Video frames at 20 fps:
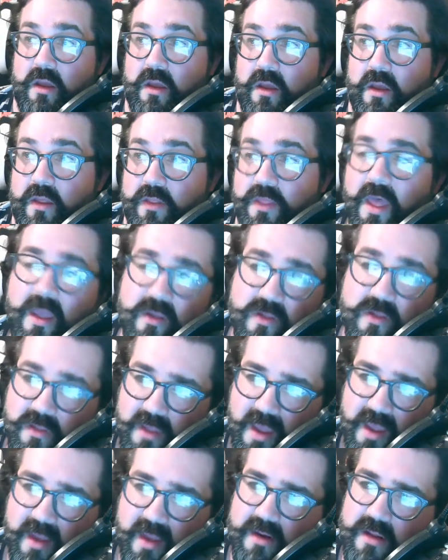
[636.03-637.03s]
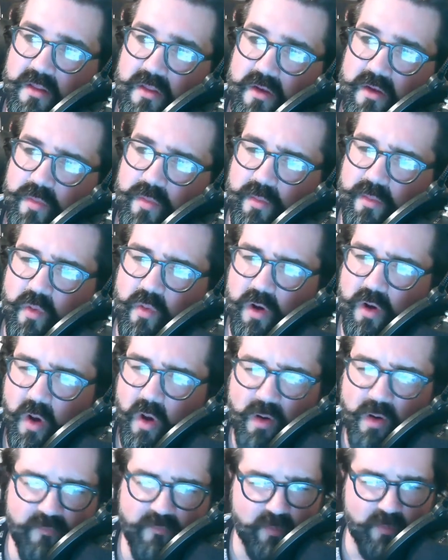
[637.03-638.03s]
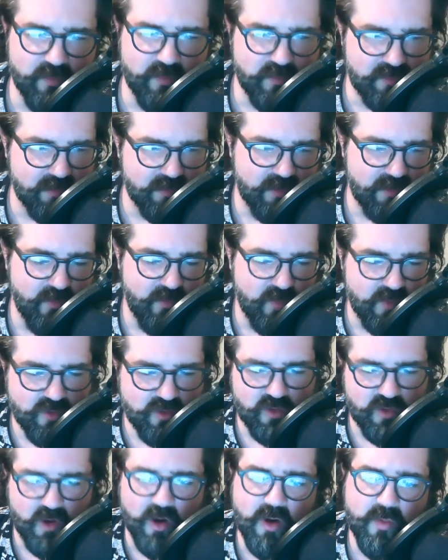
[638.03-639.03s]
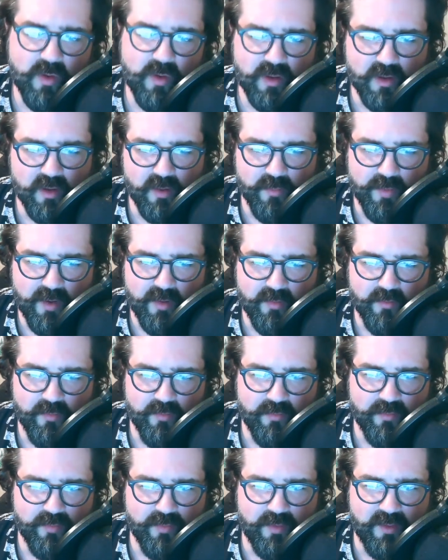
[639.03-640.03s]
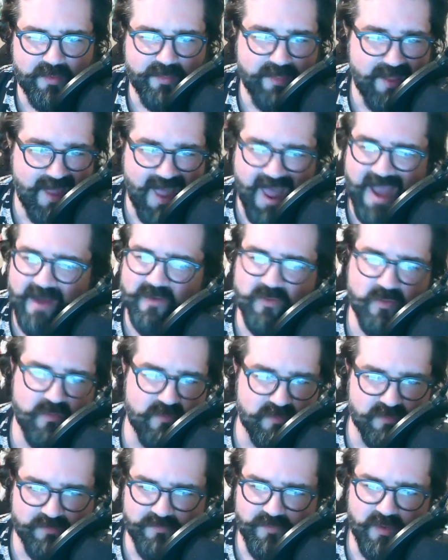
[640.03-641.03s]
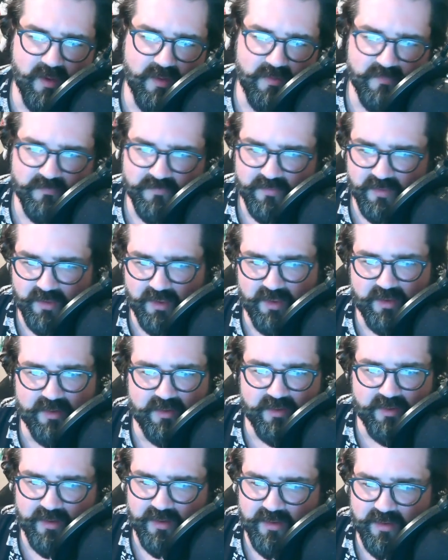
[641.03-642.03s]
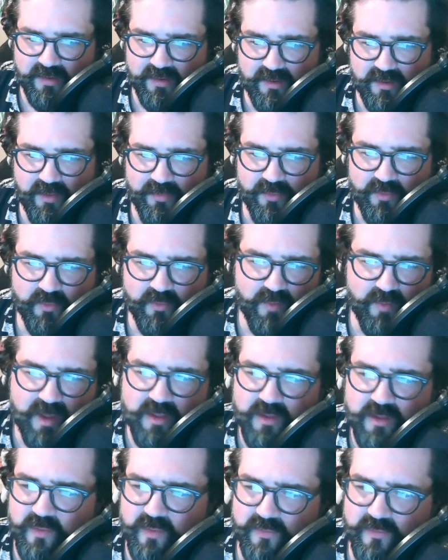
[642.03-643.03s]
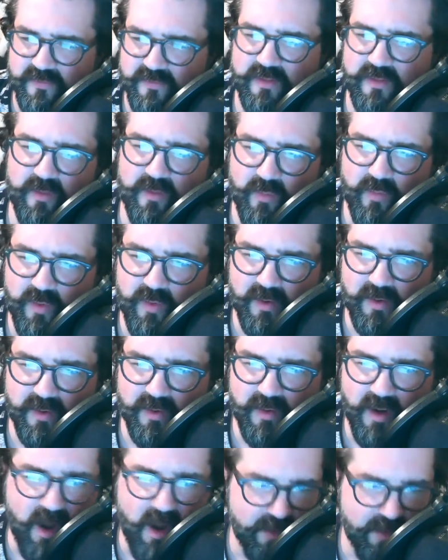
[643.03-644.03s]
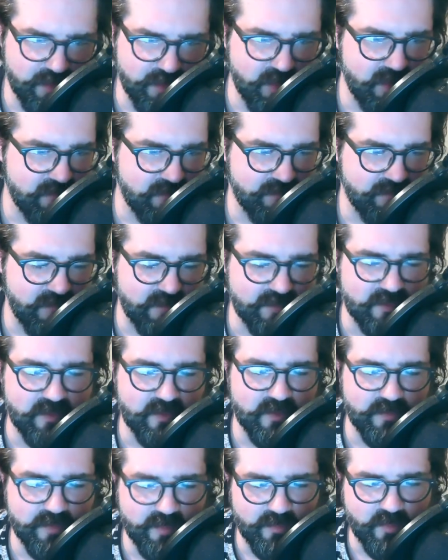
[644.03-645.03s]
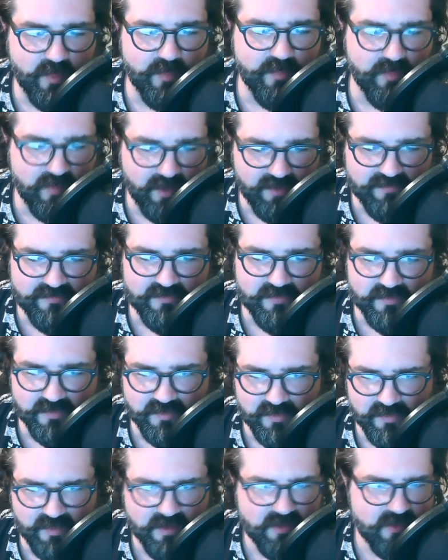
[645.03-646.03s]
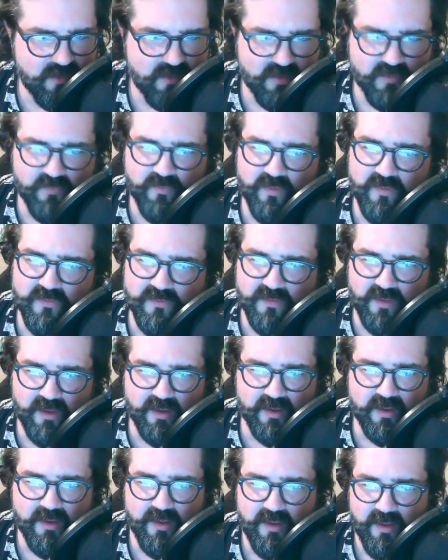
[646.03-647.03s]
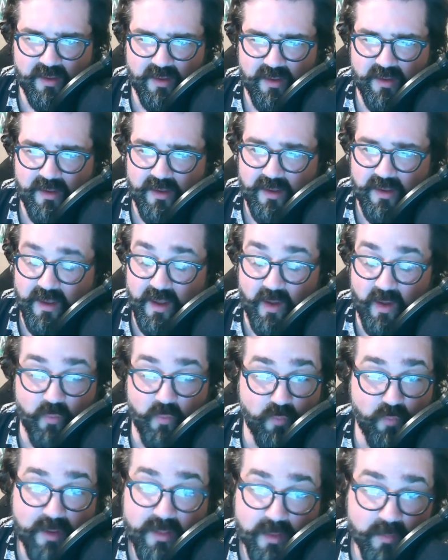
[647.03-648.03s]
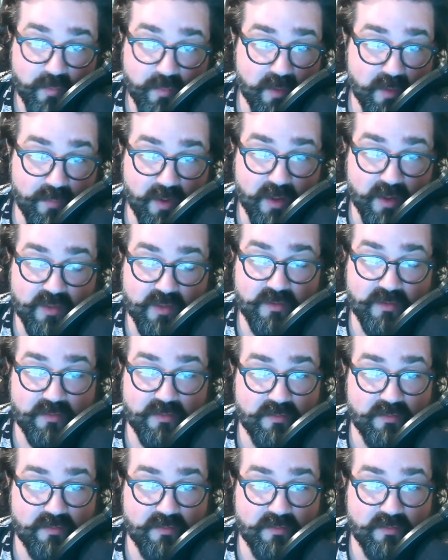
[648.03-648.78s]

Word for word: that just had a little bit more going for it. There was something more charming about like the actors involved and uh, and the direction was a little more authored. It felt a little bit more present. This just feels like a really big budget